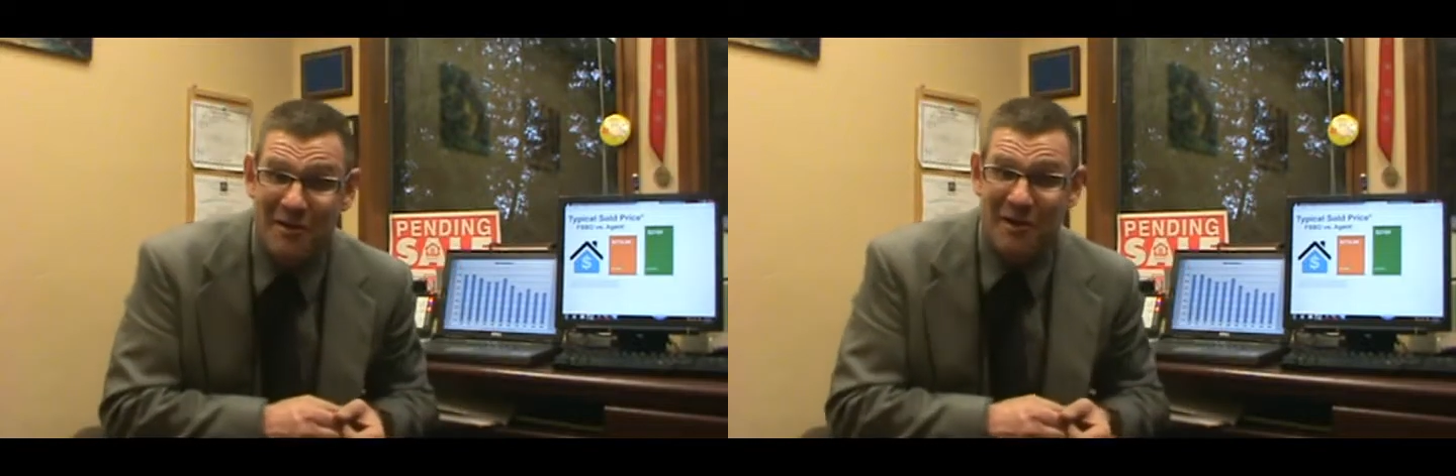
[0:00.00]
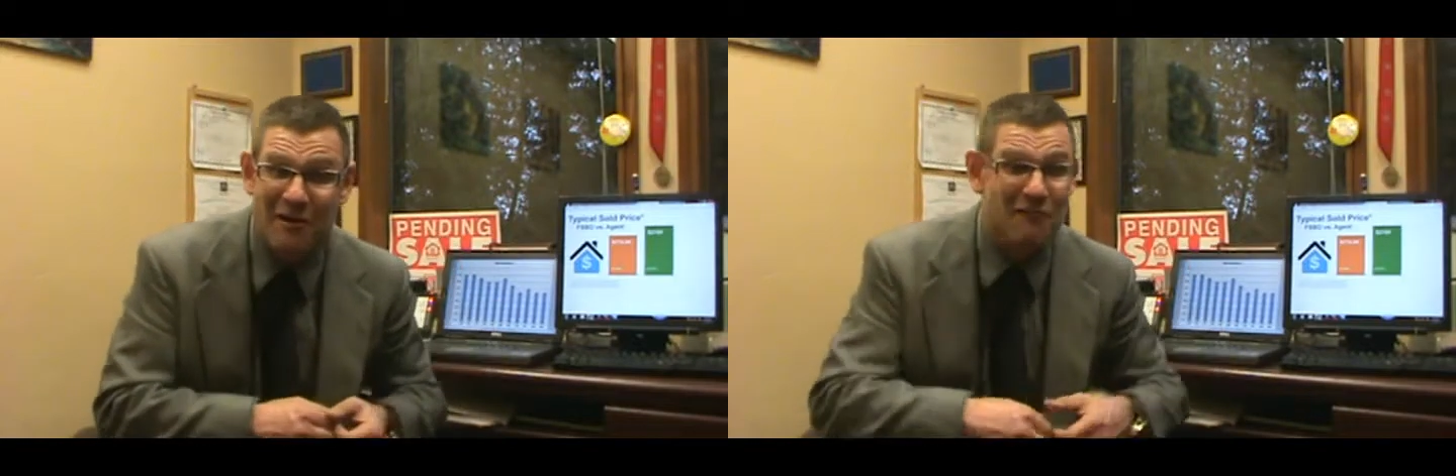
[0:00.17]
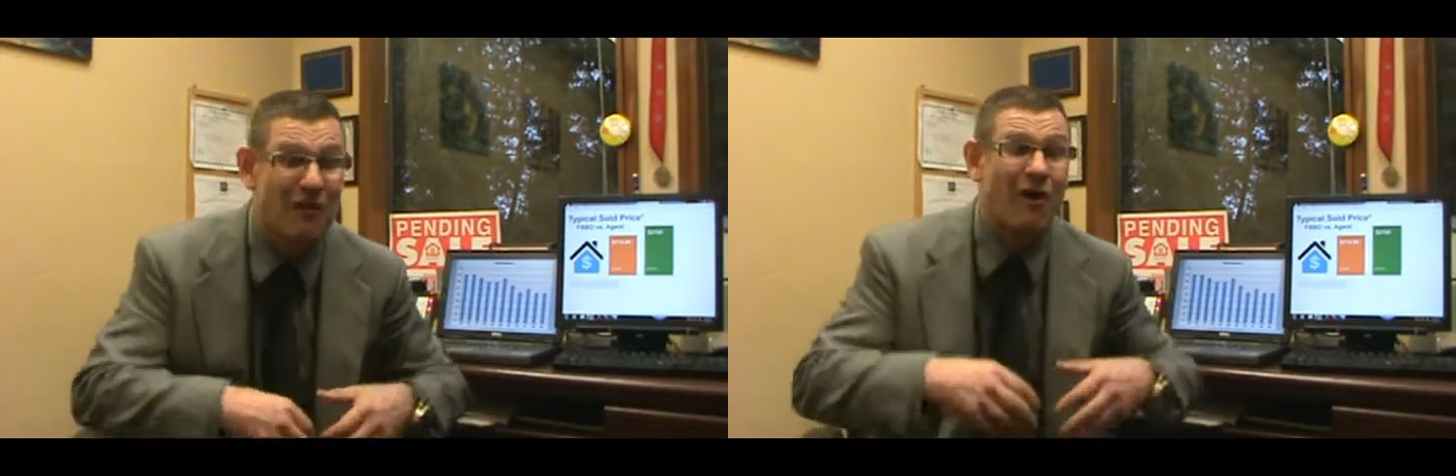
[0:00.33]

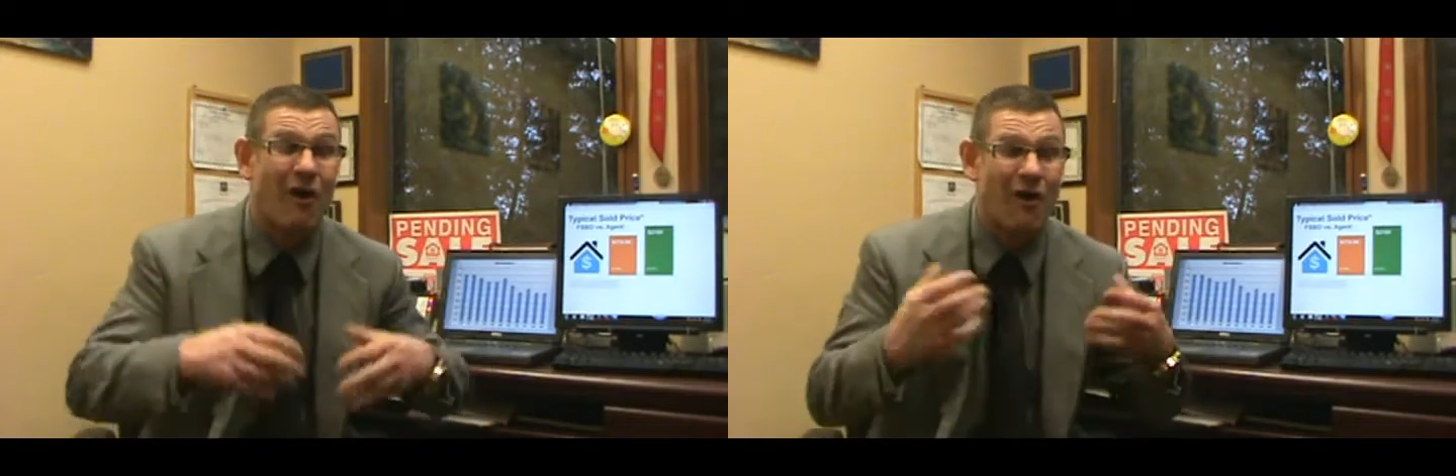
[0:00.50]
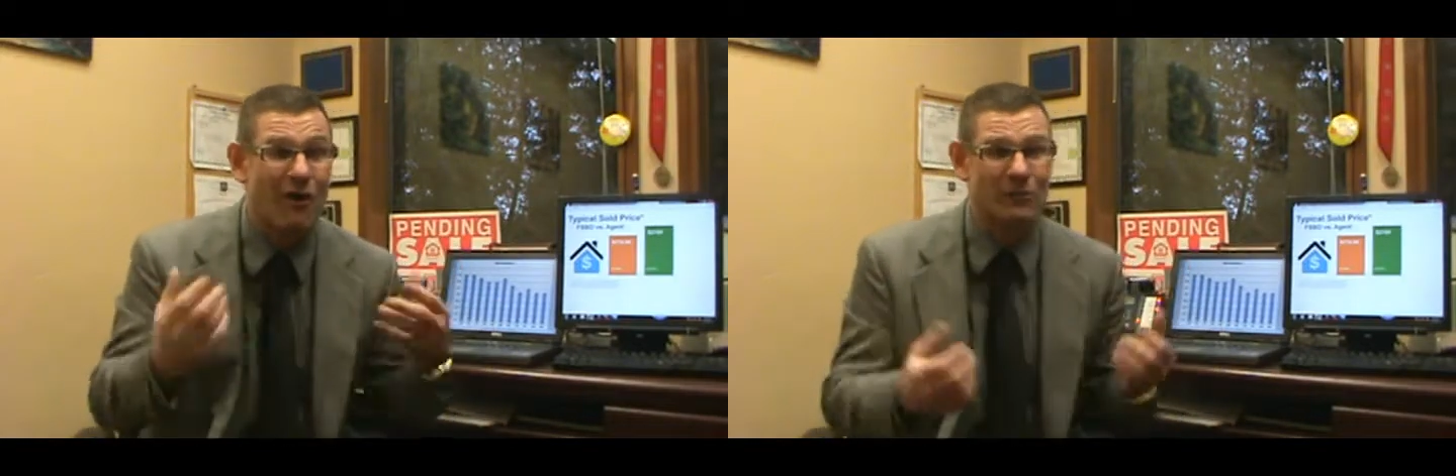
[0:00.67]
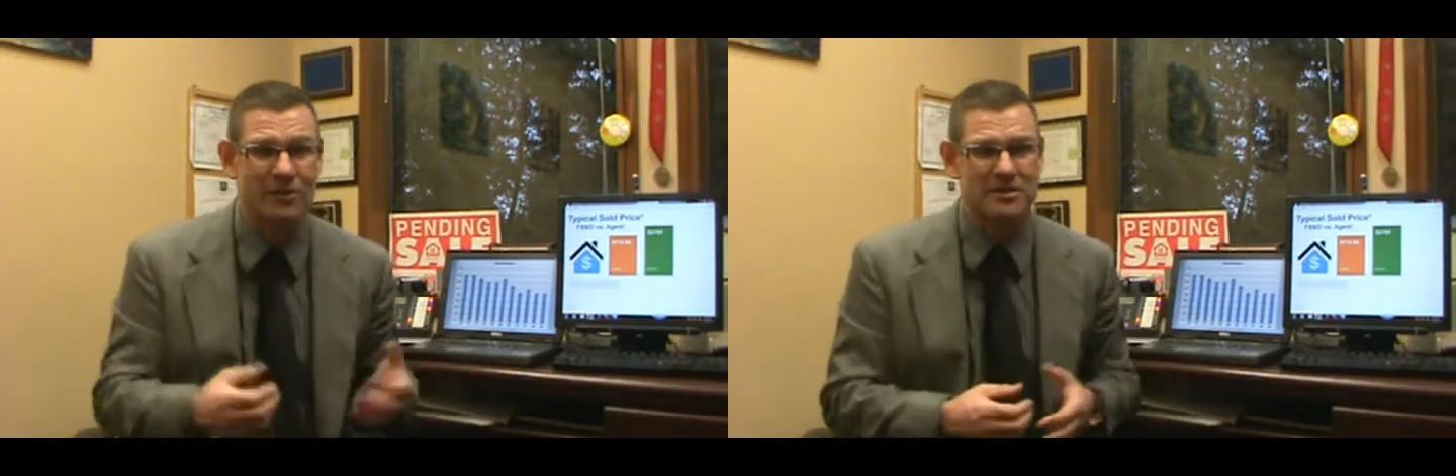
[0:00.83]
of
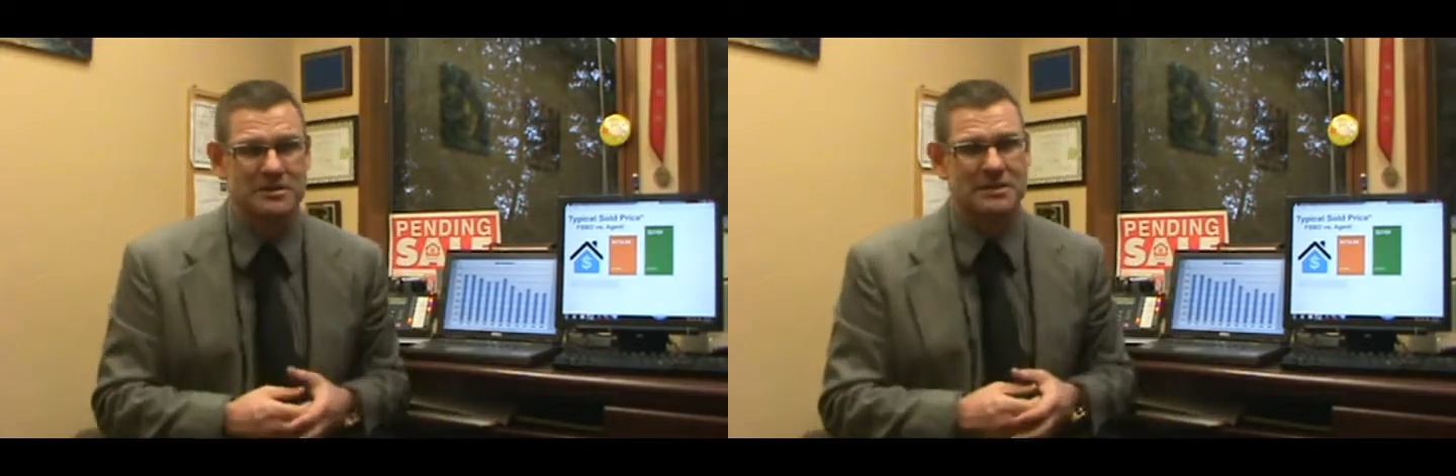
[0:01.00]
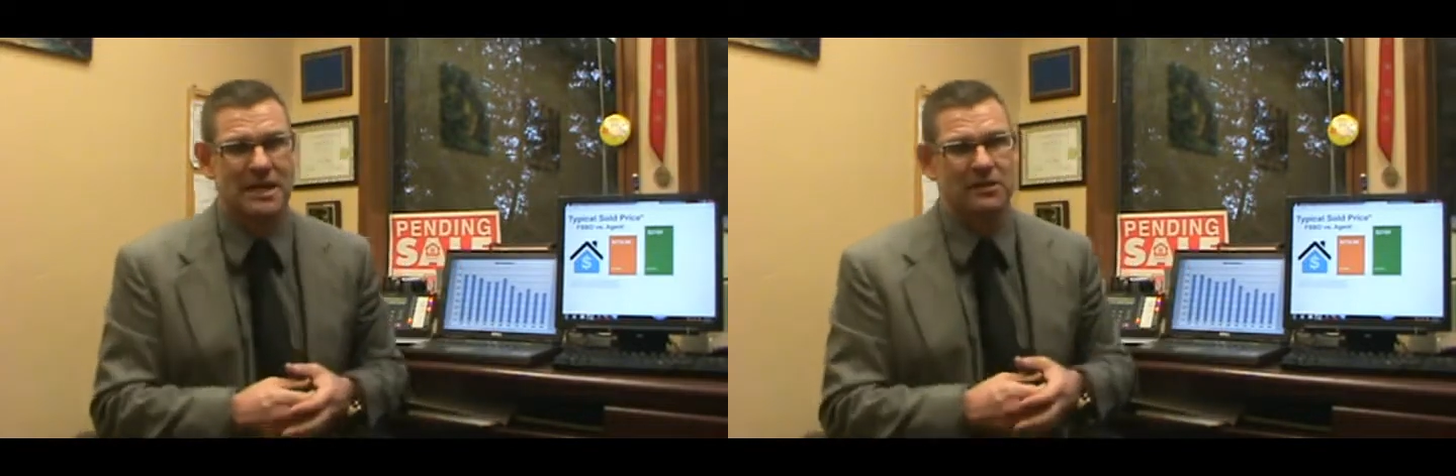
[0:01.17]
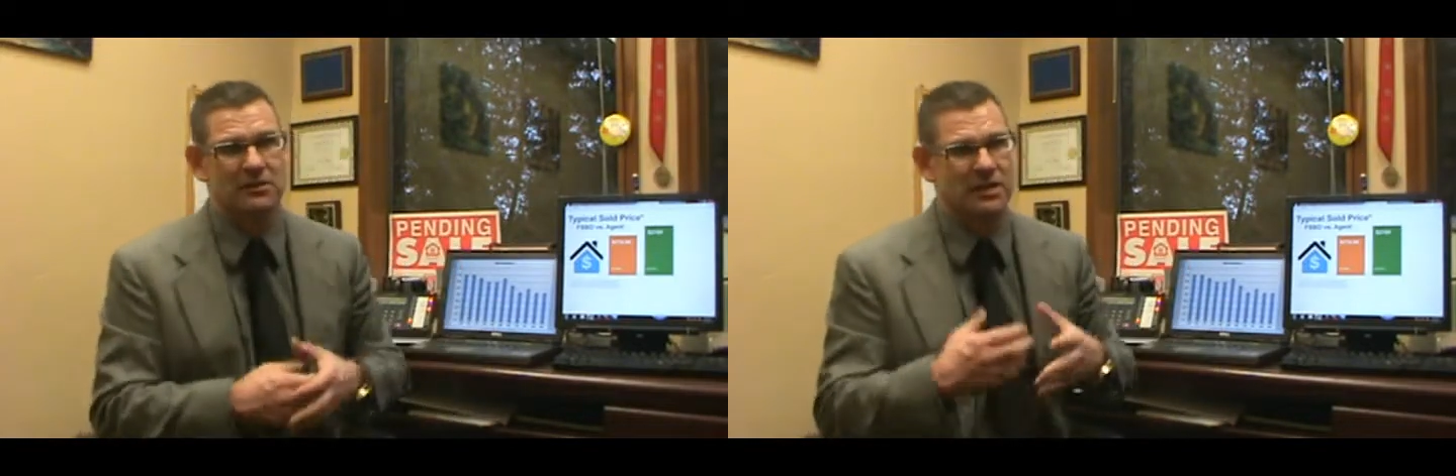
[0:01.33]
all real
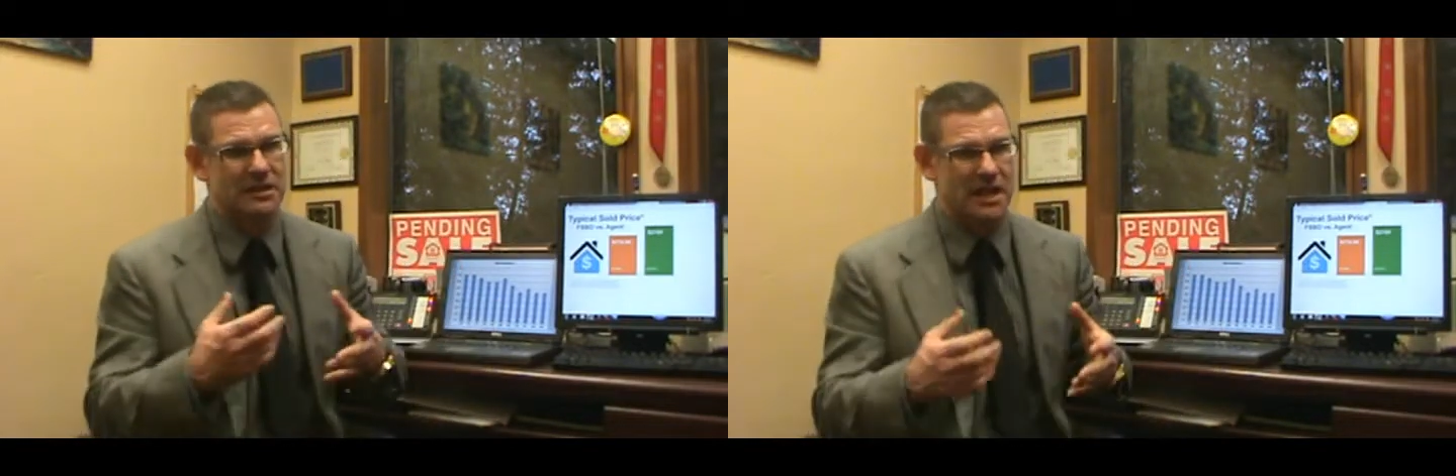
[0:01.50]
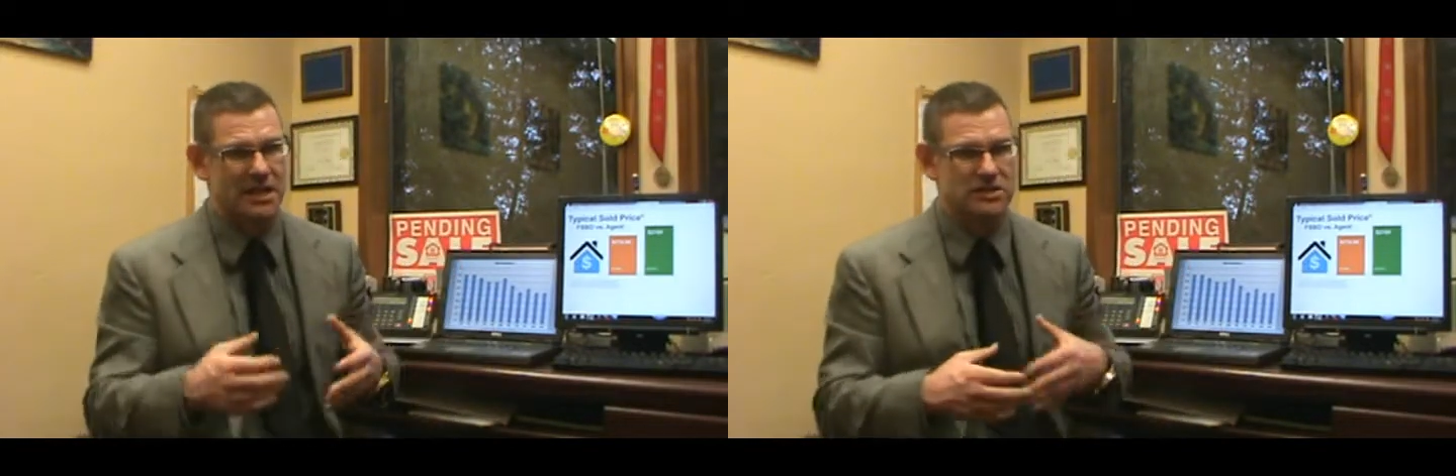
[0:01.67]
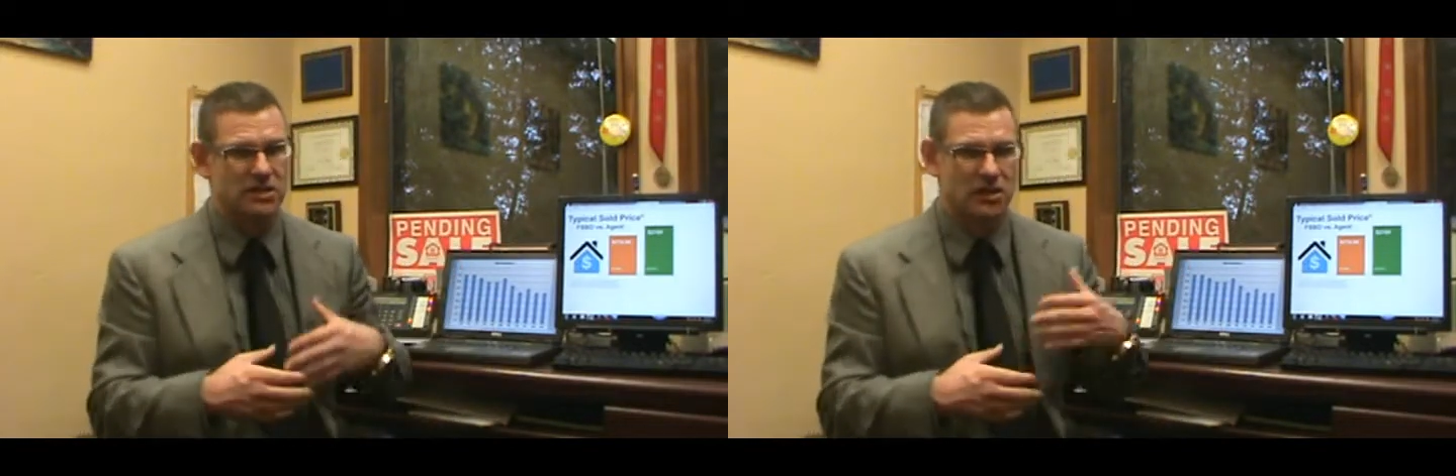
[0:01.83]
estate
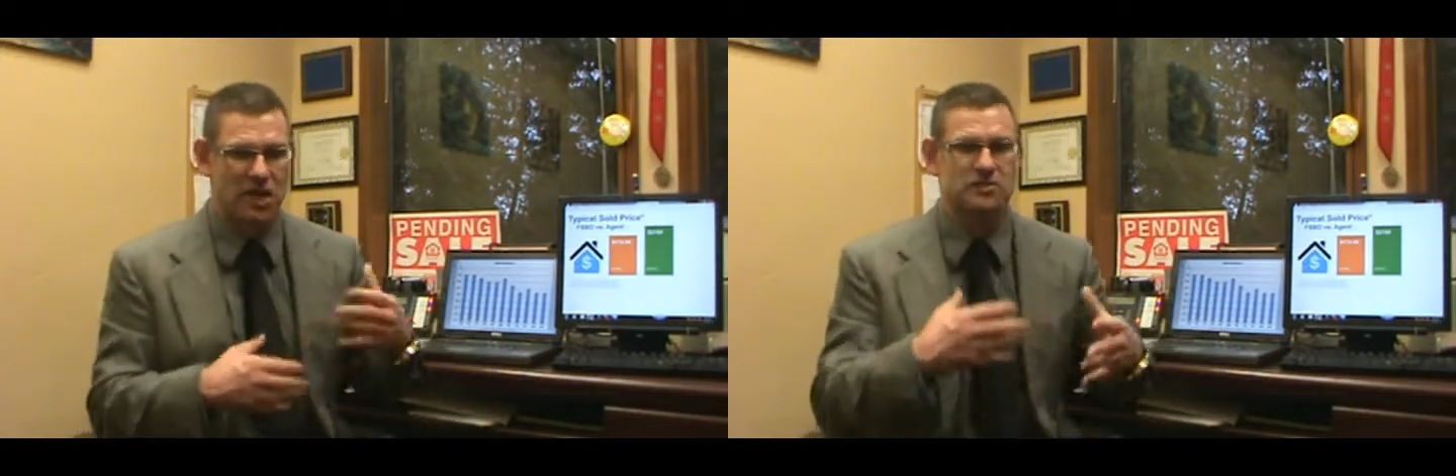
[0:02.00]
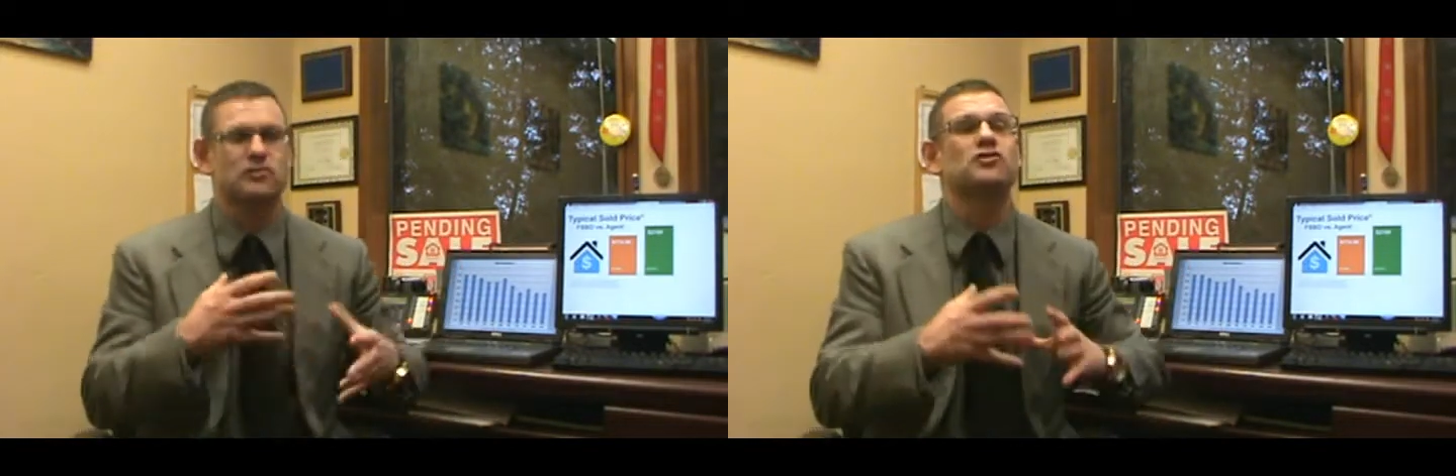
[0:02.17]
litigation lawsuits